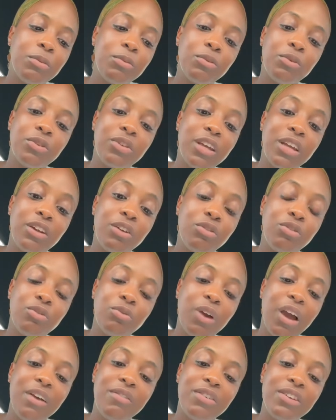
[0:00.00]
they don't
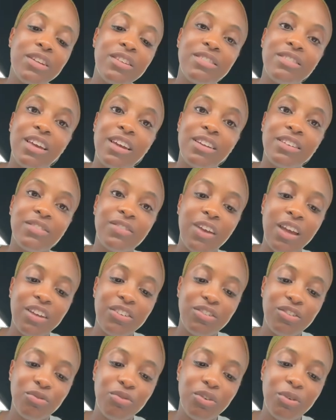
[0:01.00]
derive any
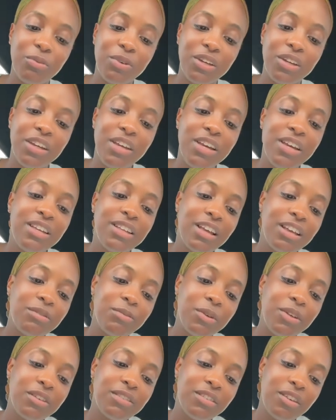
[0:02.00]
satisfaction from it. That's
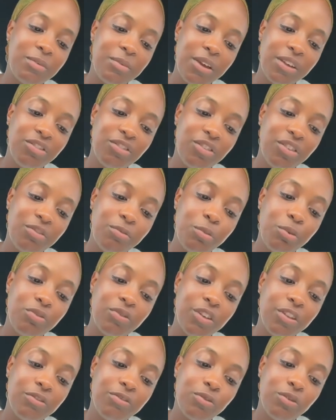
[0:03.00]
because they measure
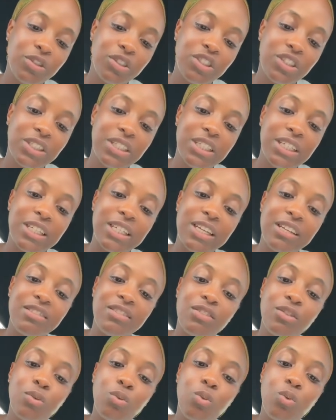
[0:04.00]
their fortune
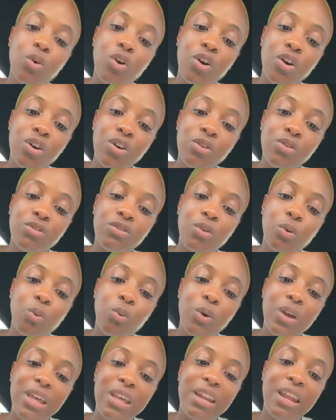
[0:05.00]
against the world's
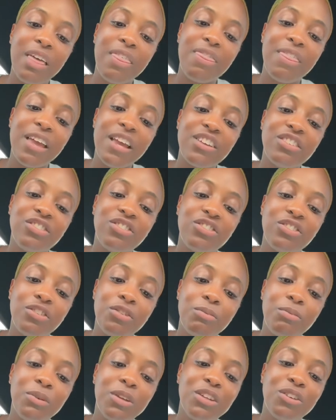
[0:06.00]
when they
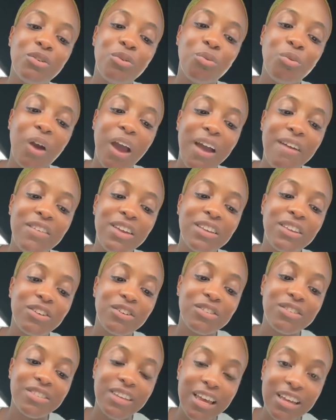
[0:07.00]
should be deriving their
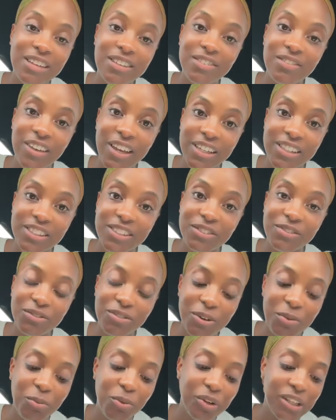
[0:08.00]
satisfaction
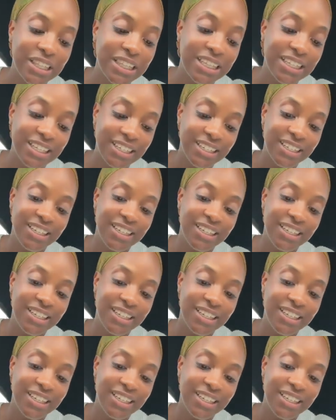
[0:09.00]
from within.